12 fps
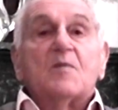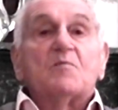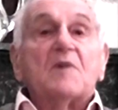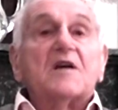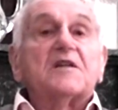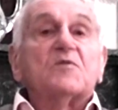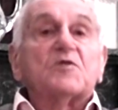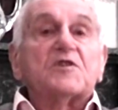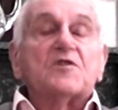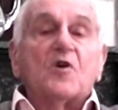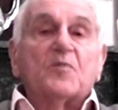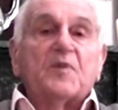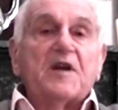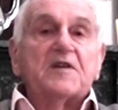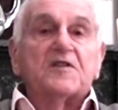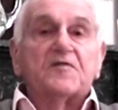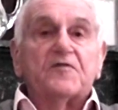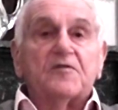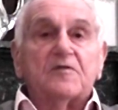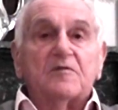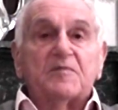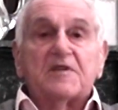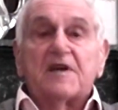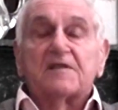Money was not plentiful,
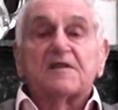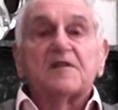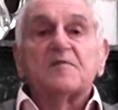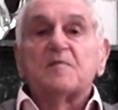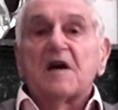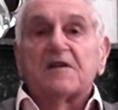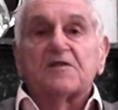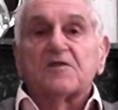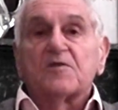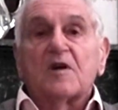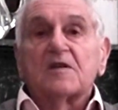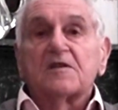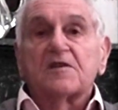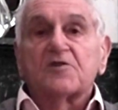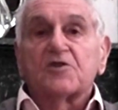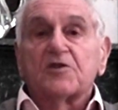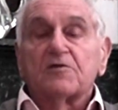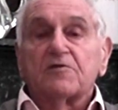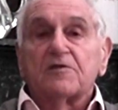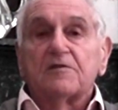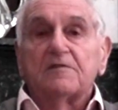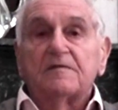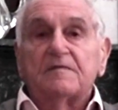but that didn't matter to us as children.